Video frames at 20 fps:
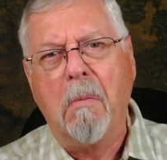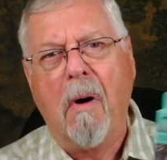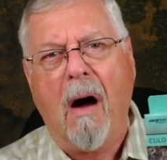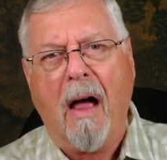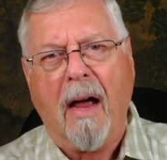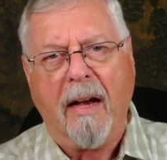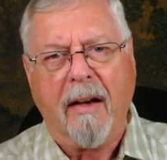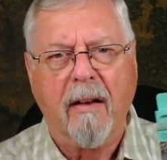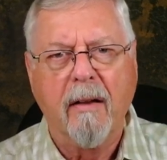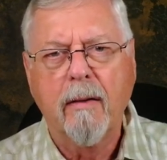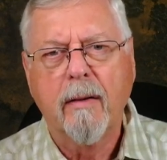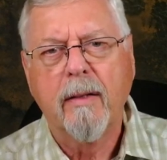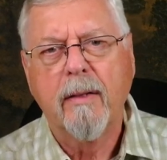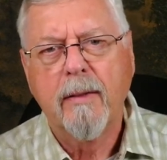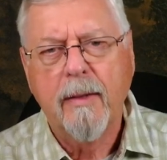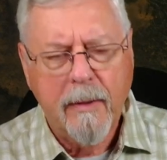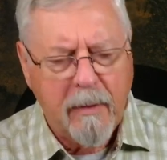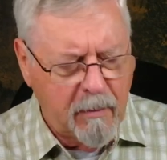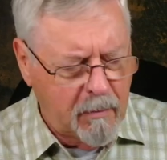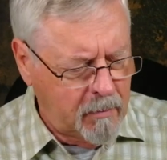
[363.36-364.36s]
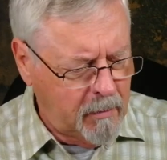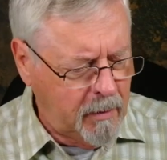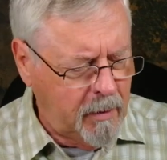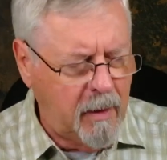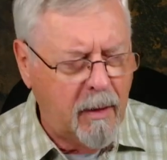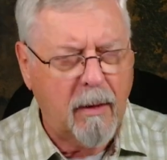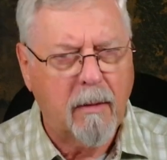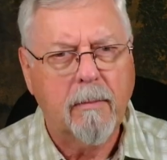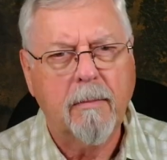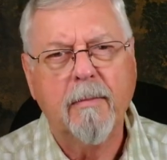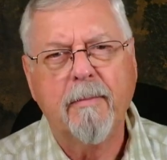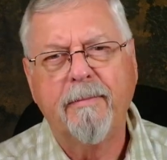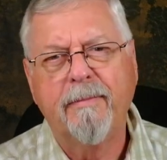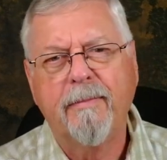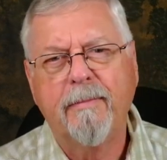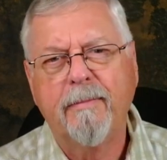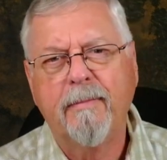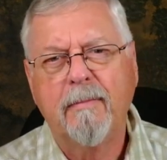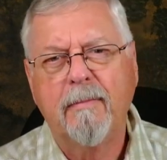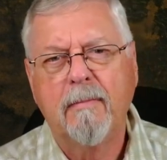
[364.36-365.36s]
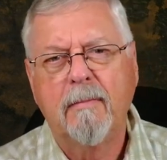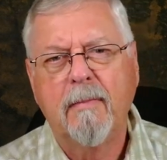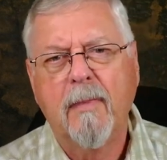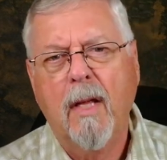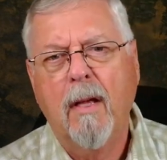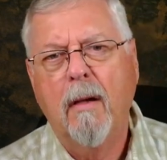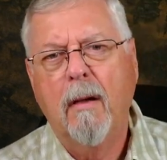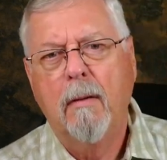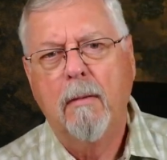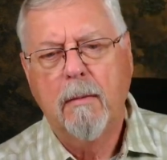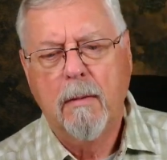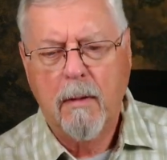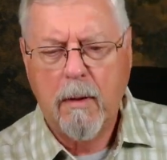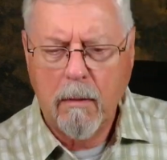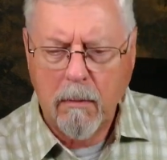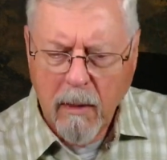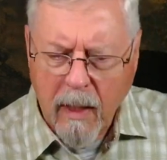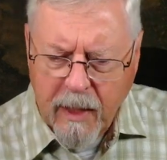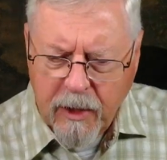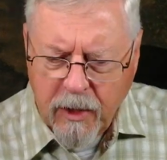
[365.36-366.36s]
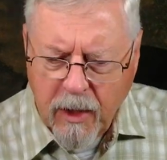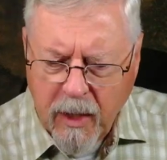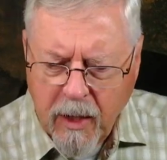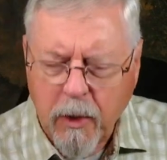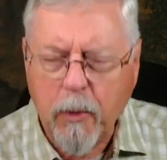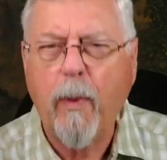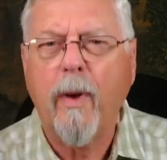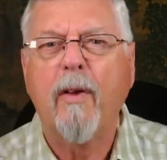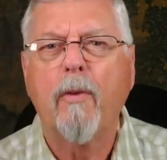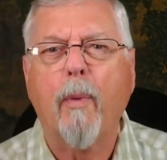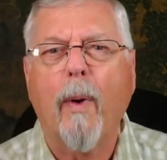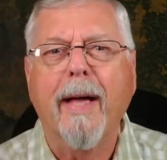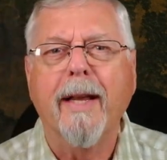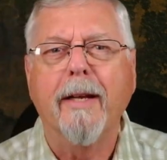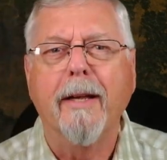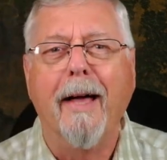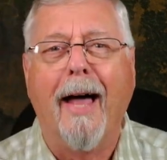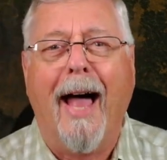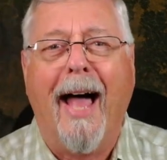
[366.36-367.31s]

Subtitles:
weight, you know, oh, actually a 12 weight.